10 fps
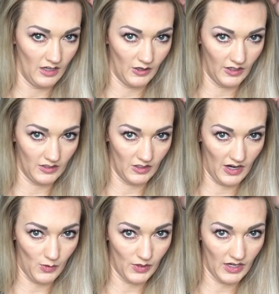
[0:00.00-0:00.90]
Okay, so
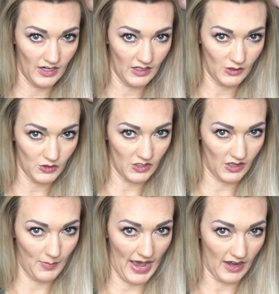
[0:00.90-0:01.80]
now we're getting close to
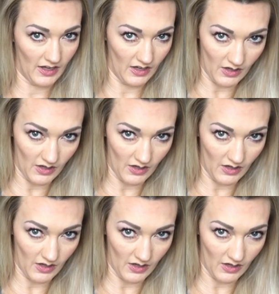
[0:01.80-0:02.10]
the back.